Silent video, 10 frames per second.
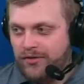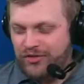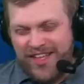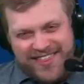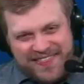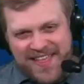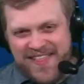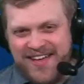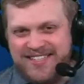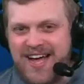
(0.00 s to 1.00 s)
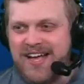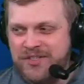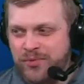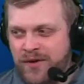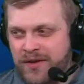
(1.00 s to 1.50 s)
So not, not, not as high
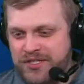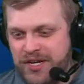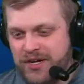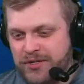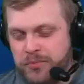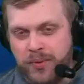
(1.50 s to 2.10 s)
as in previous years,